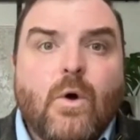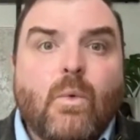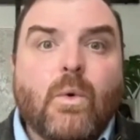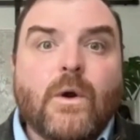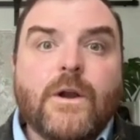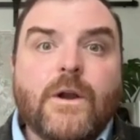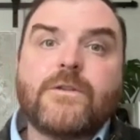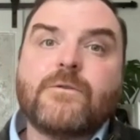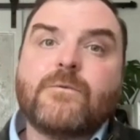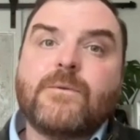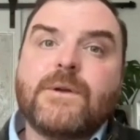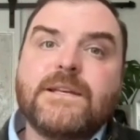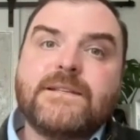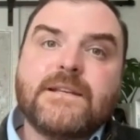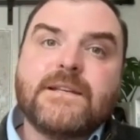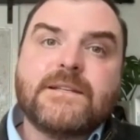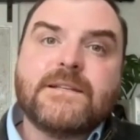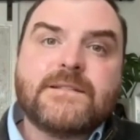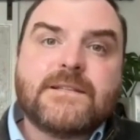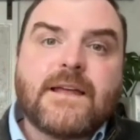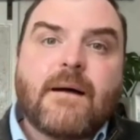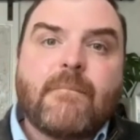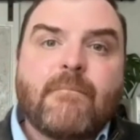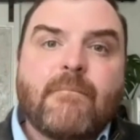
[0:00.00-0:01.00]
One of the
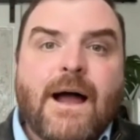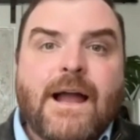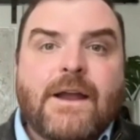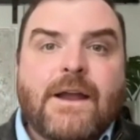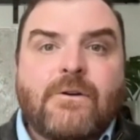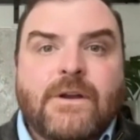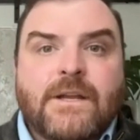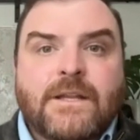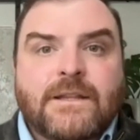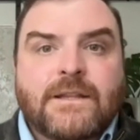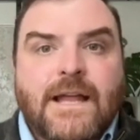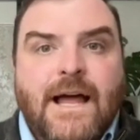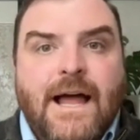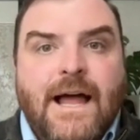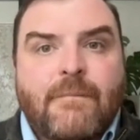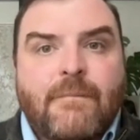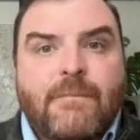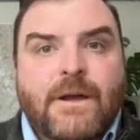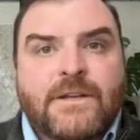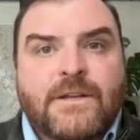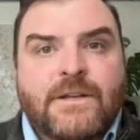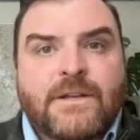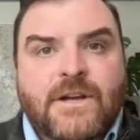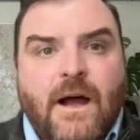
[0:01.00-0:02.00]
reasons that My Green
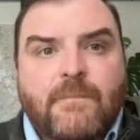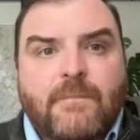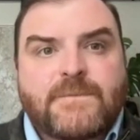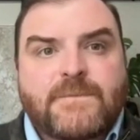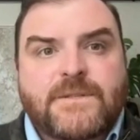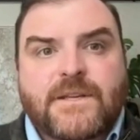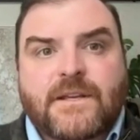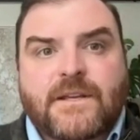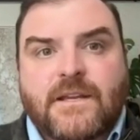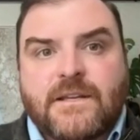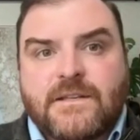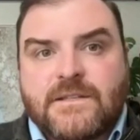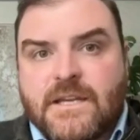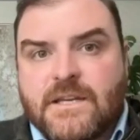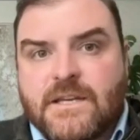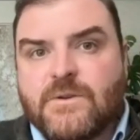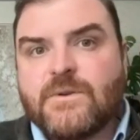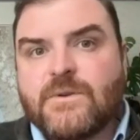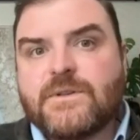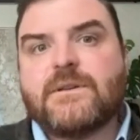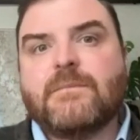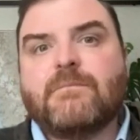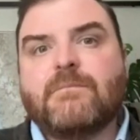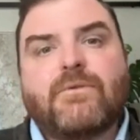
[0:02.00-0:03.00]
Lab adopts a
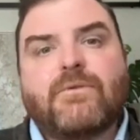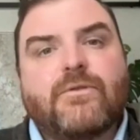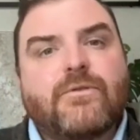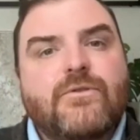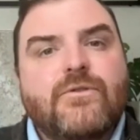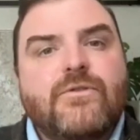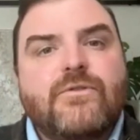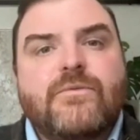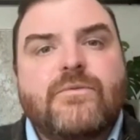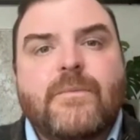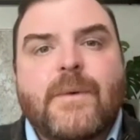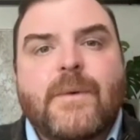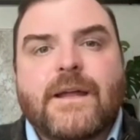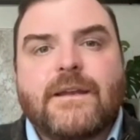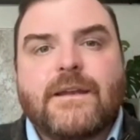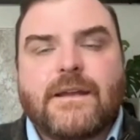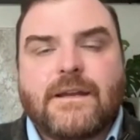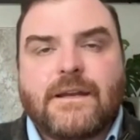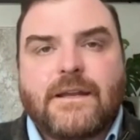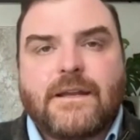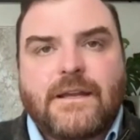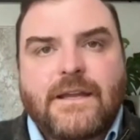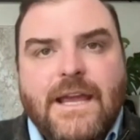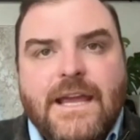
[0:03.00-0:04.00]
continuous
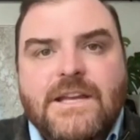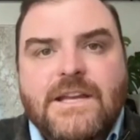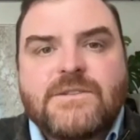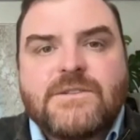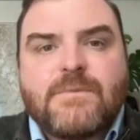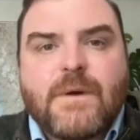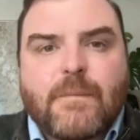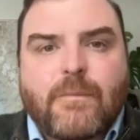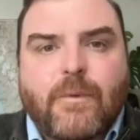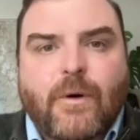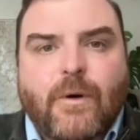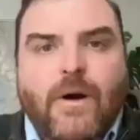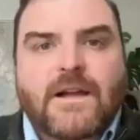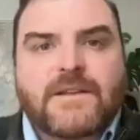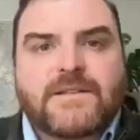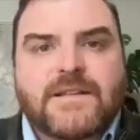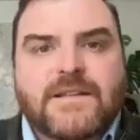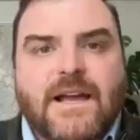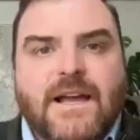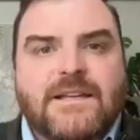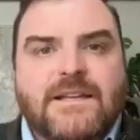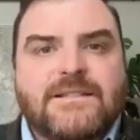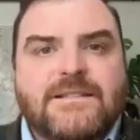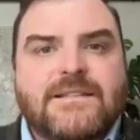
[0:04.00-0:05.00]
improvement and engagement
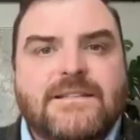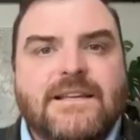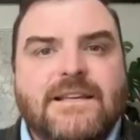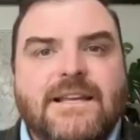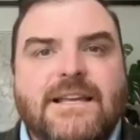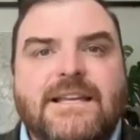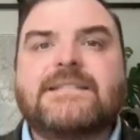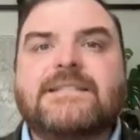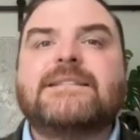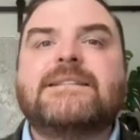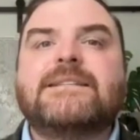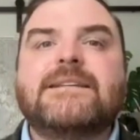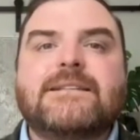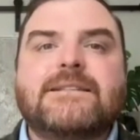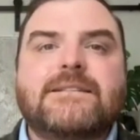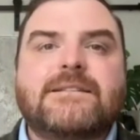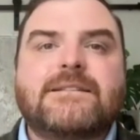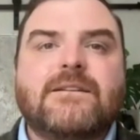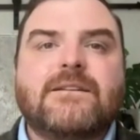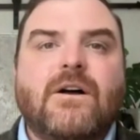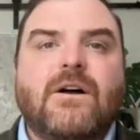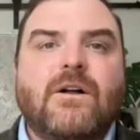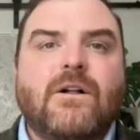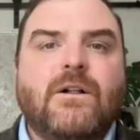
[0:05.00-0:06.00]
process is to
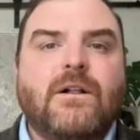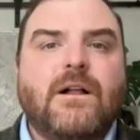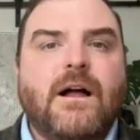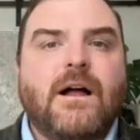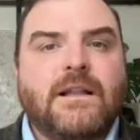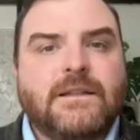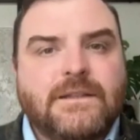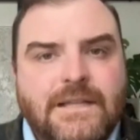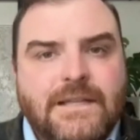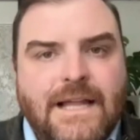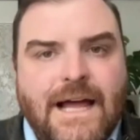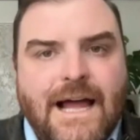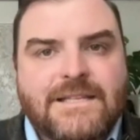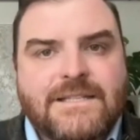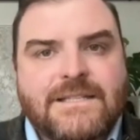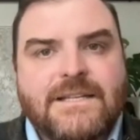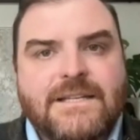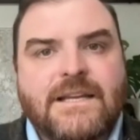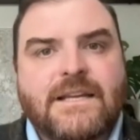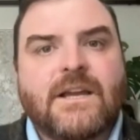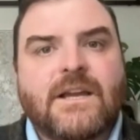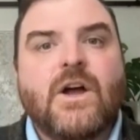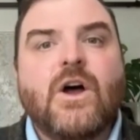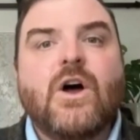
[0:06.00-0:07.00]
install a
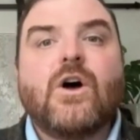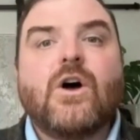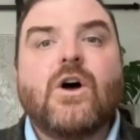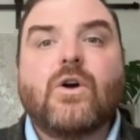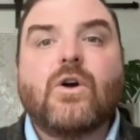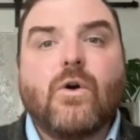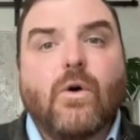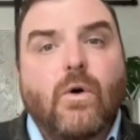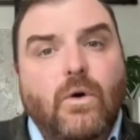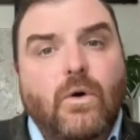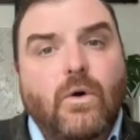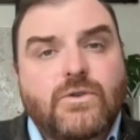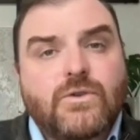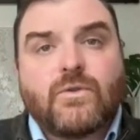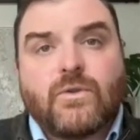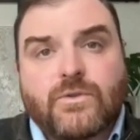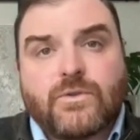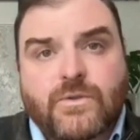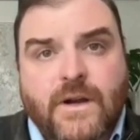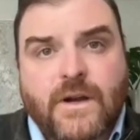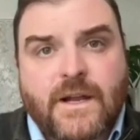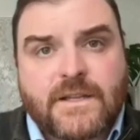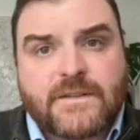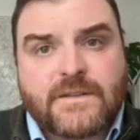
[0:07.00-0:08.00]
lasting
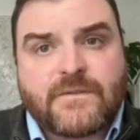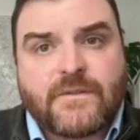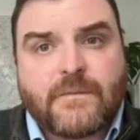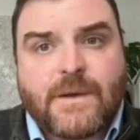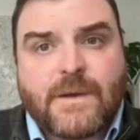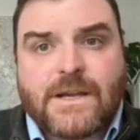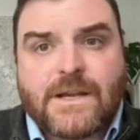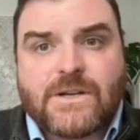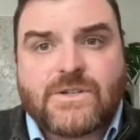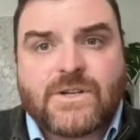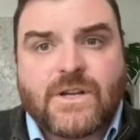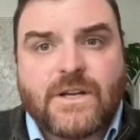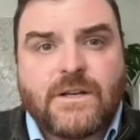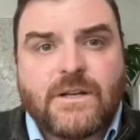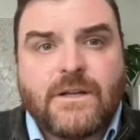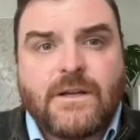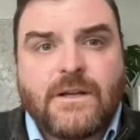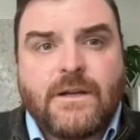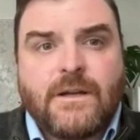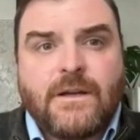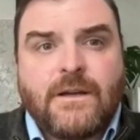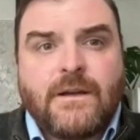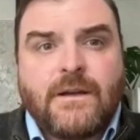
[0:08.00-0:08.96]
cultural transformation